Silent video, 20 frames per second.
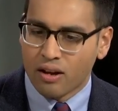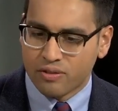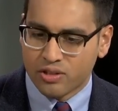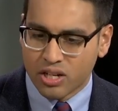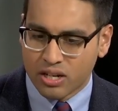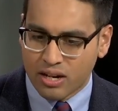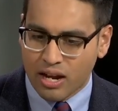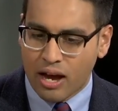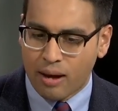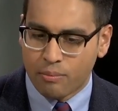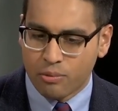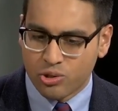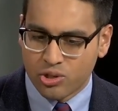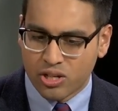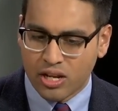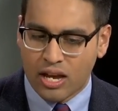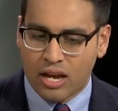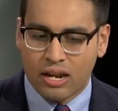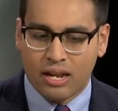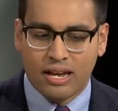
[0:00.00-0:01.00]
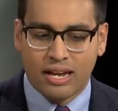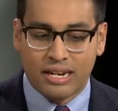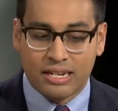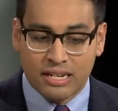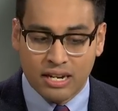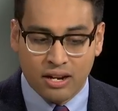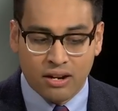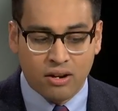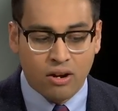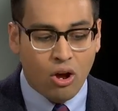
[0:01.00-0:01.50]
of Saddam Hussein. He
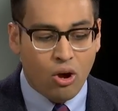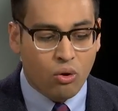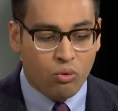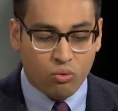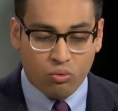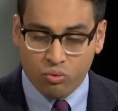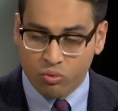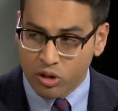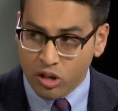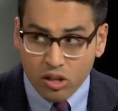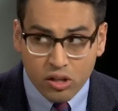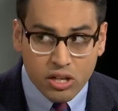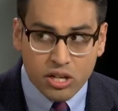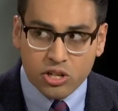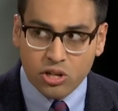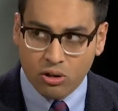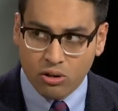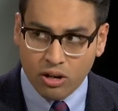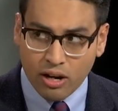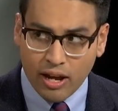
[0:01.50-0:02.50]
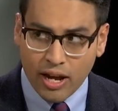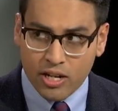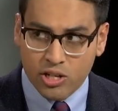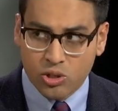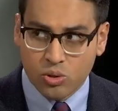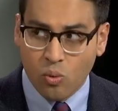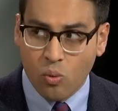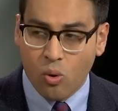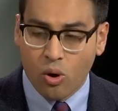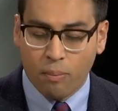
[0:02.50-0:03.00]
didn't really turn
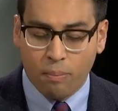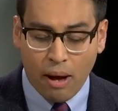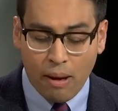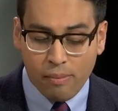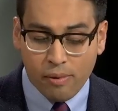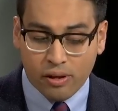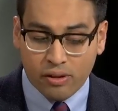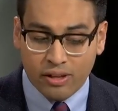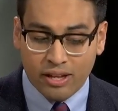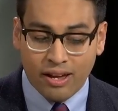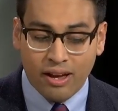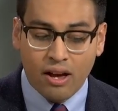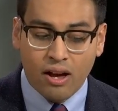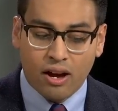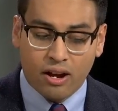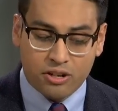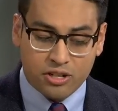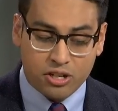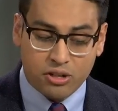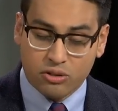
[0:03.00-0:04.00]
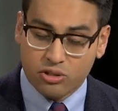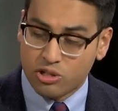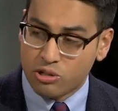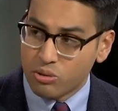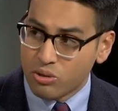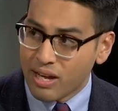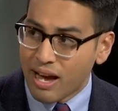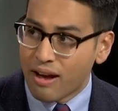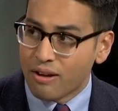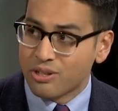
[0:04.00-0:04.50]
against the war publicly until
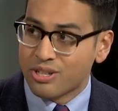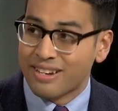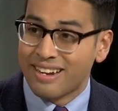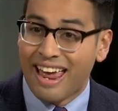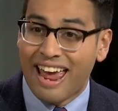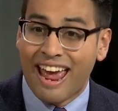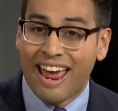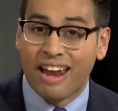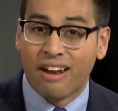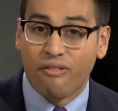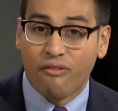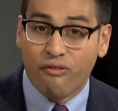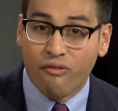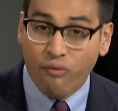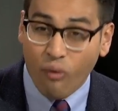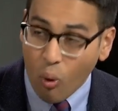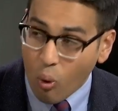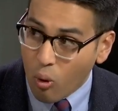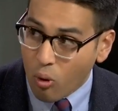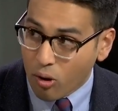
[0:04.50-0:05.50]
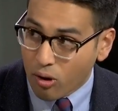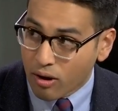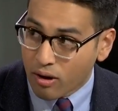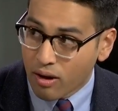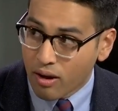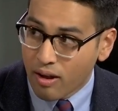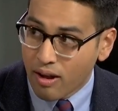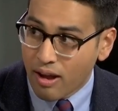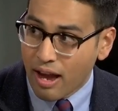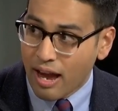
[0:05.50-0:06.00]

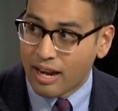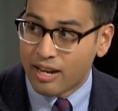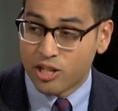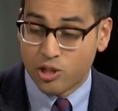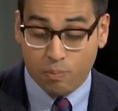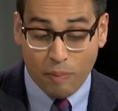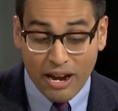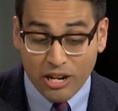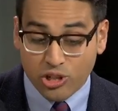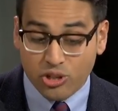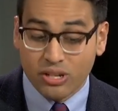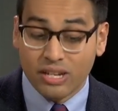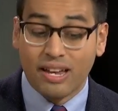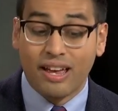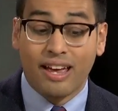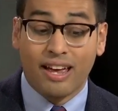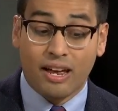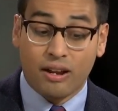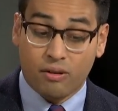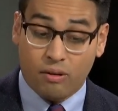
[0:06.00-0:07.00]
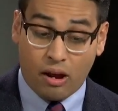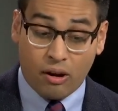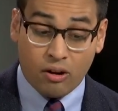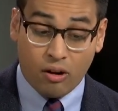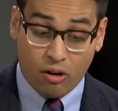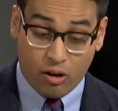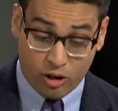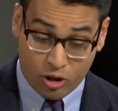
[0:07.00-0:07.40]
2004. Right. And especially in, in,